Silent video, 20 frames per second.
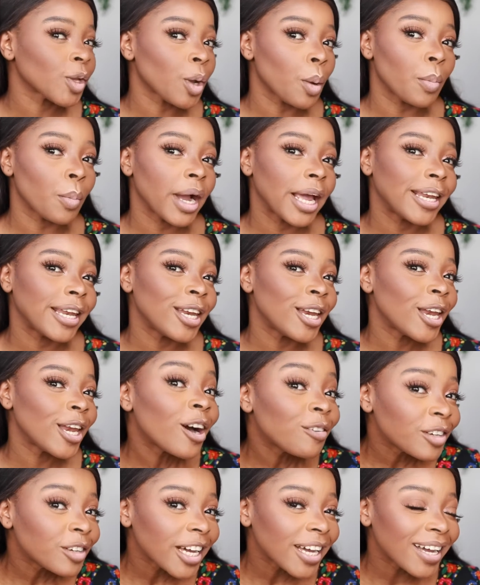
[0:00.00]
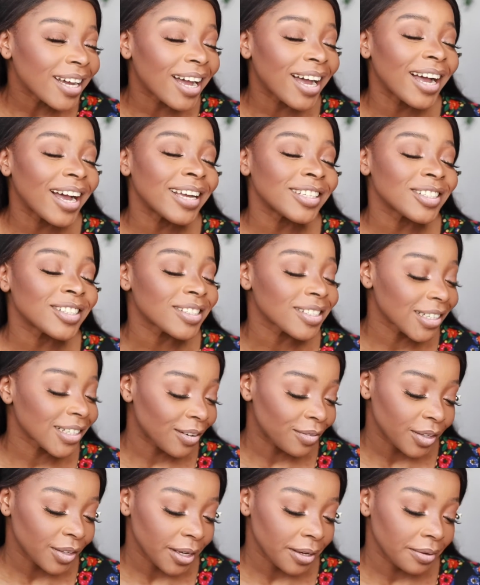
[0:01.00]
But I love it. I just
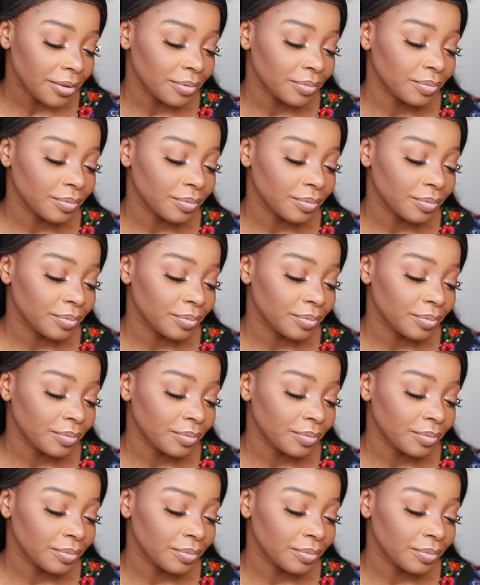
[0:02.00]
love it.